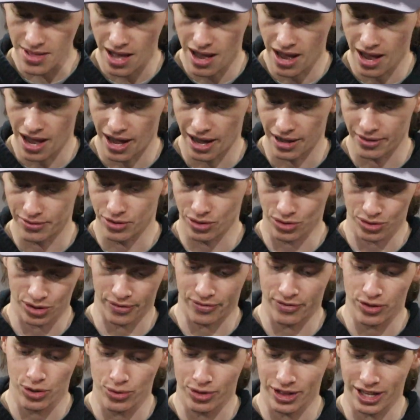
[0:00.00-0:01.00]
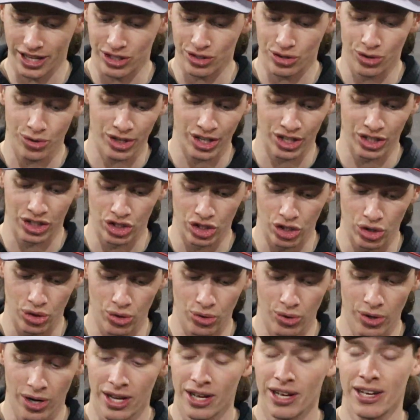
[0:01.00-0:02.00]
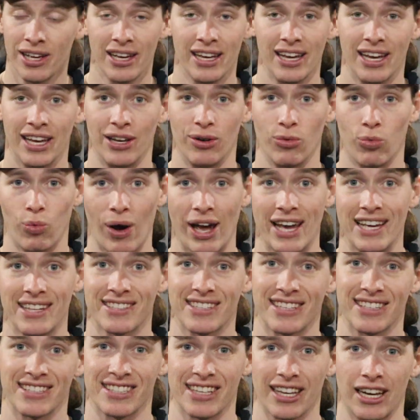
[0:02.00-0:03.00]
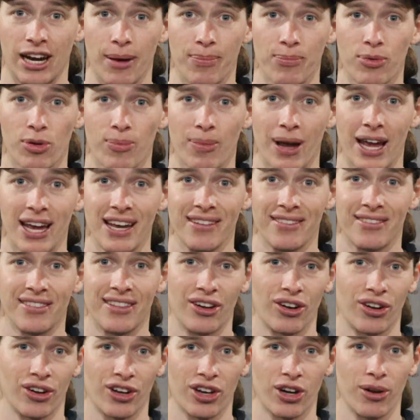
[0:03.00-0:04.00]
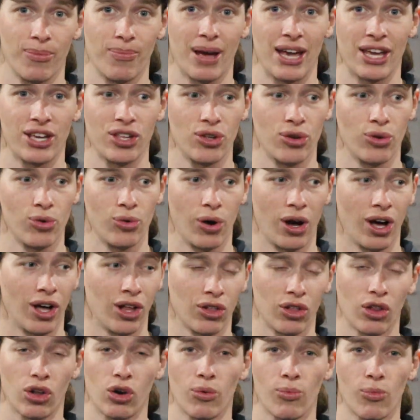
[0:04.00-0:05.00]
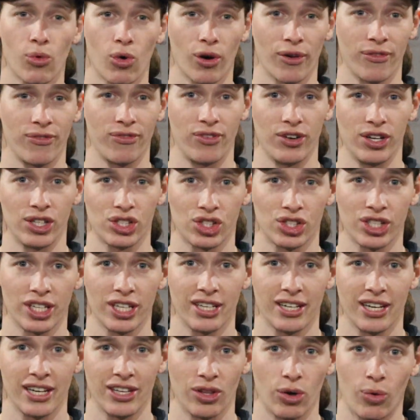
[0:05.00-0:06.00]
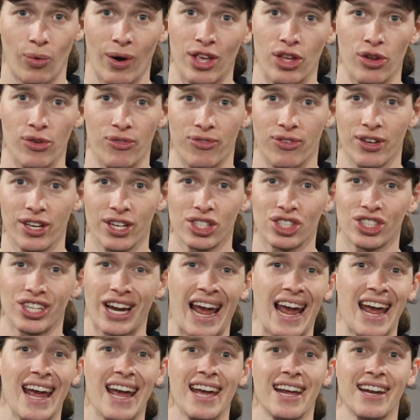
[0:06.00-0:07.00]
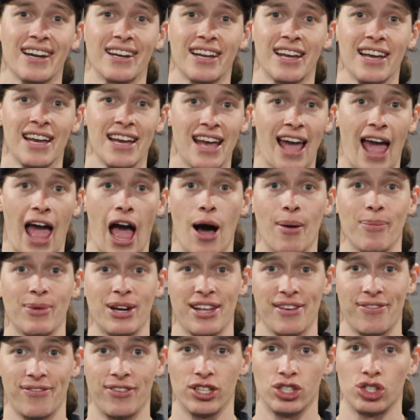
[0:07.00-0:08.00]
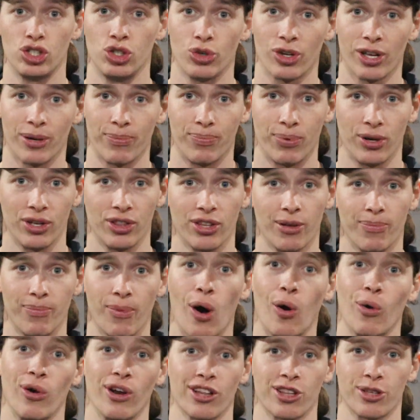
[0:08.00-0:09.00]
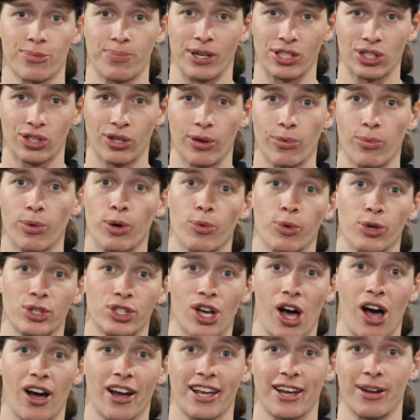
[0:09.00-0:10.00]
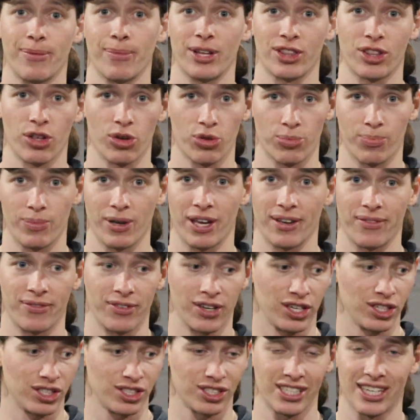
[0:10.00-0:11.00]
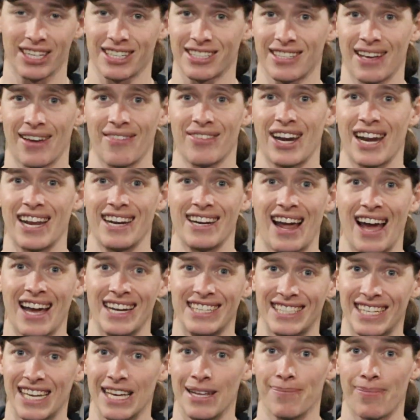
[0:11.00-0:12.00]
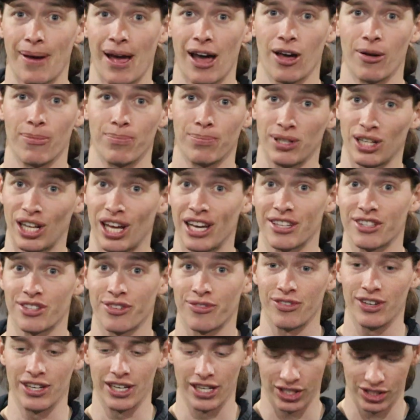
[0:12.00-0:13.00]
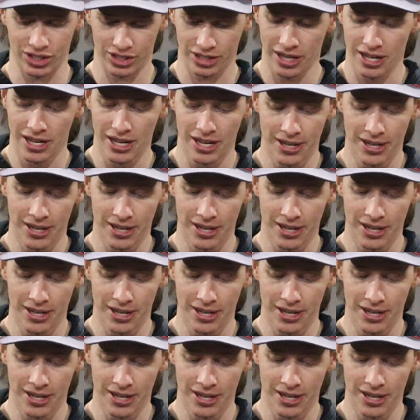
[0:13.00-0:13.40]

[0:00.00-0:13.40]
There's a few things you can do and ways to set up your bait that are going to make you a little more efficient in the way you fish and how many fish you can put in the boat, especially when we're talking about those big fish, 6, 7, 8, 9, 10 pound plus fish.